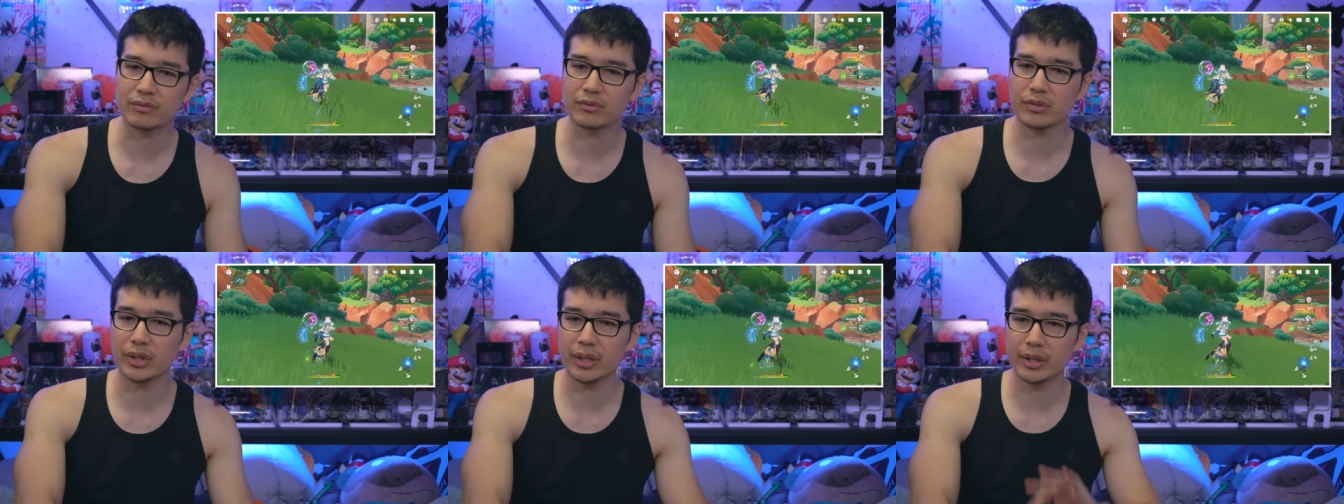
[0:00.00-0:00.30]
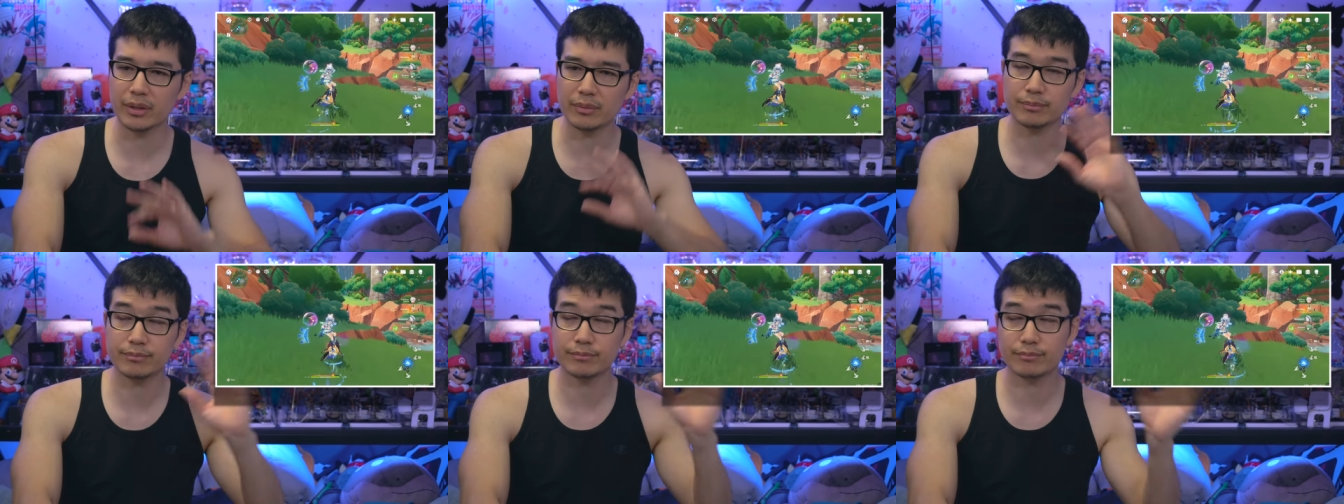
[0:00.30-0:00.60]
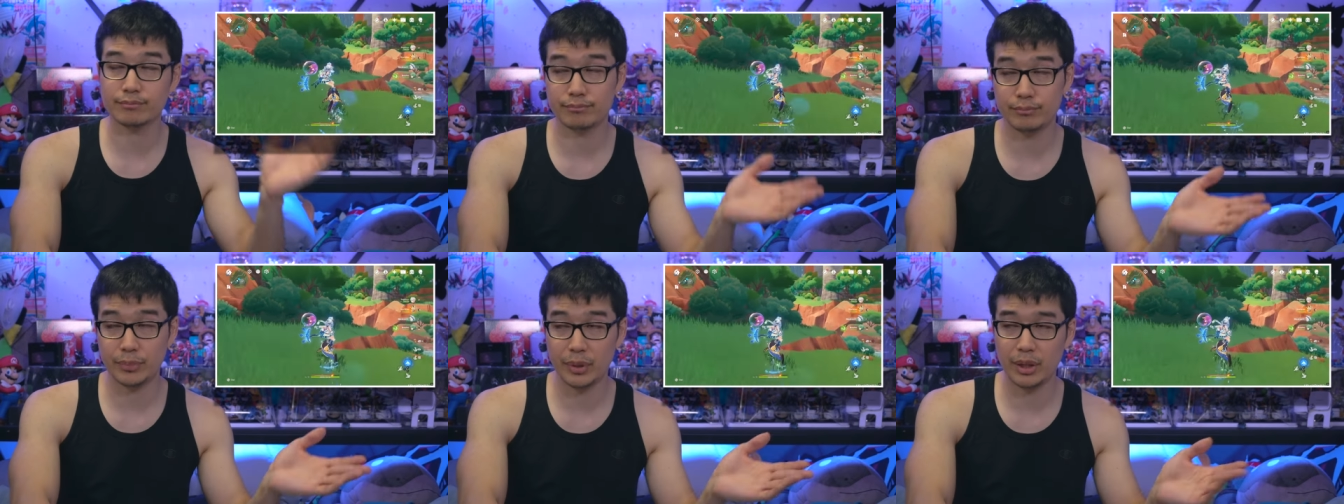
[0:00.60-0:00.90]
right?
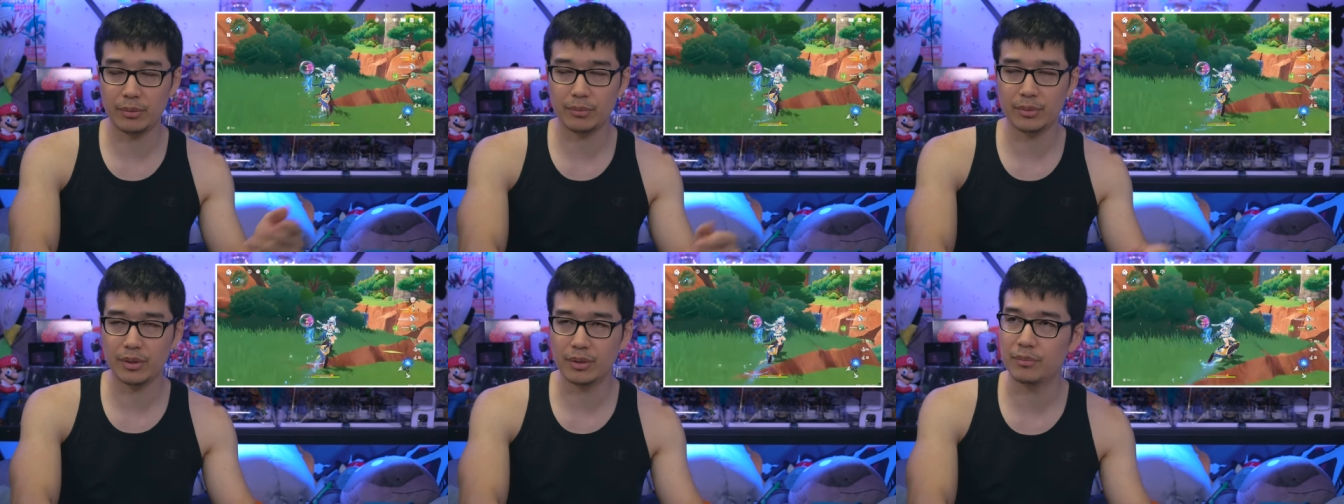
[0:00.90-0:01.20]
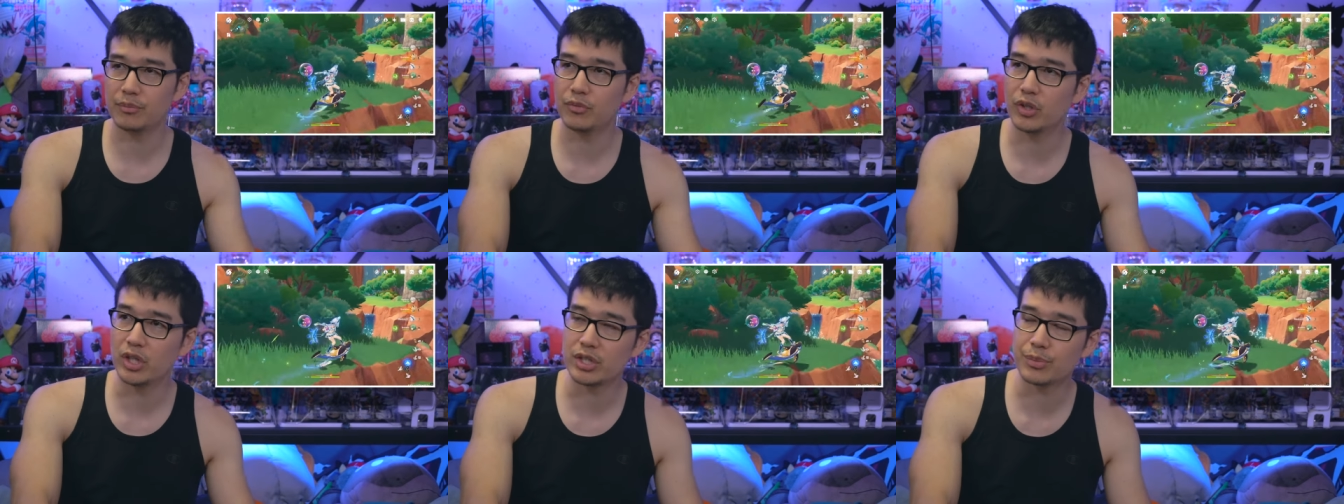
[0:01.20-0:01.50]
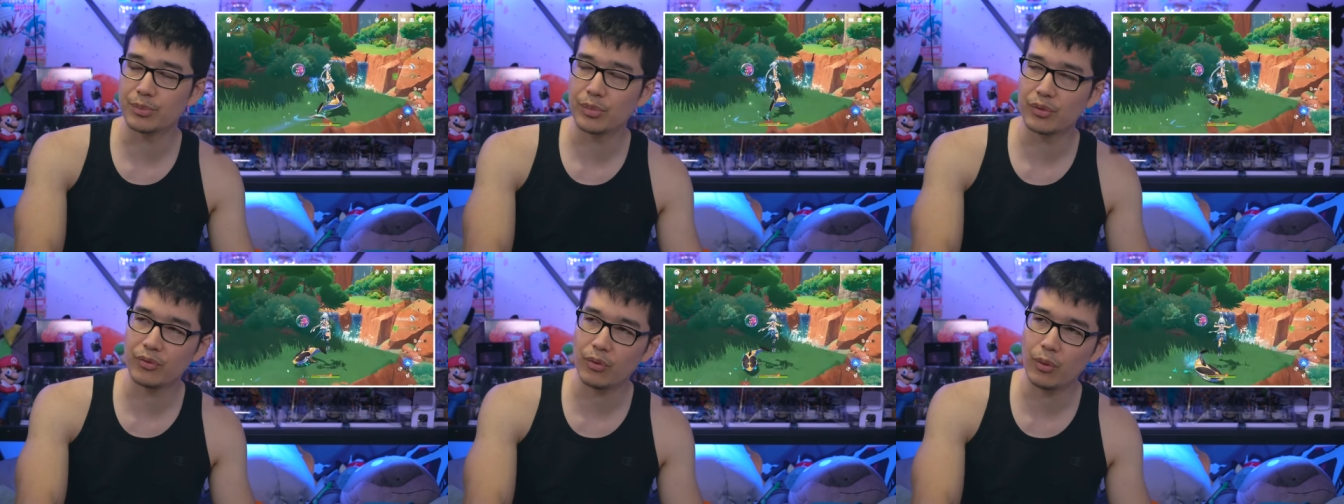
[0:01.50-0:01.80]
Being the
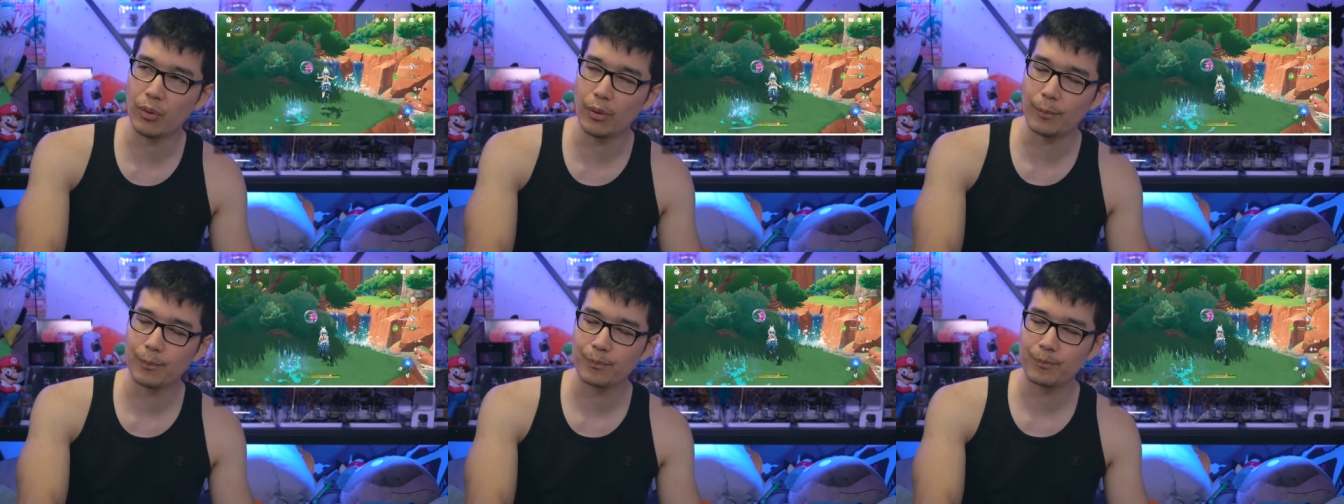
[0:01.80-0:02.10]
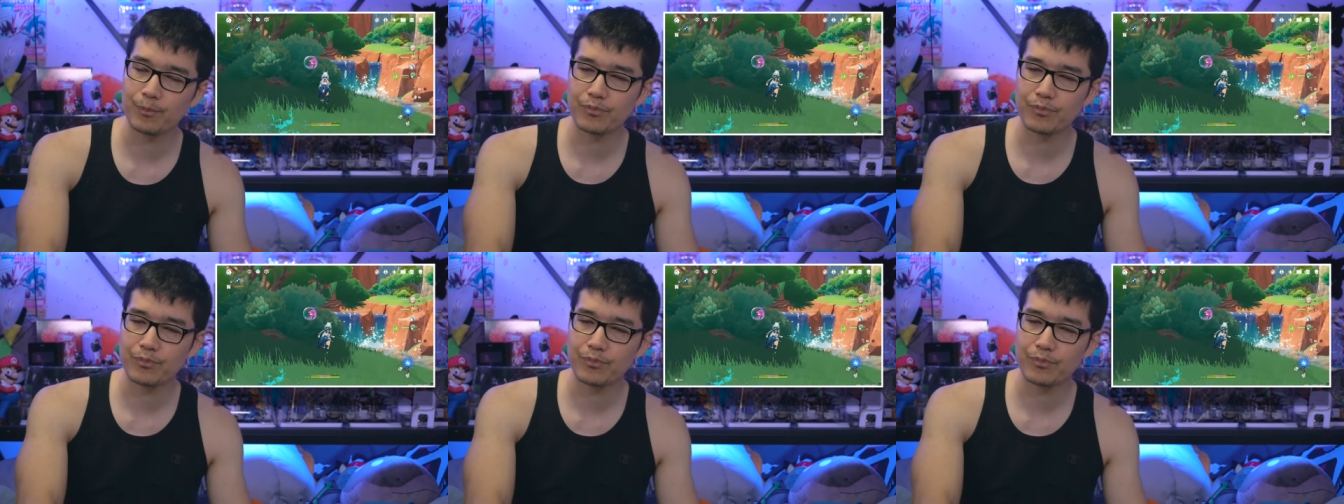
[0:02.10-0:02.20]
region before.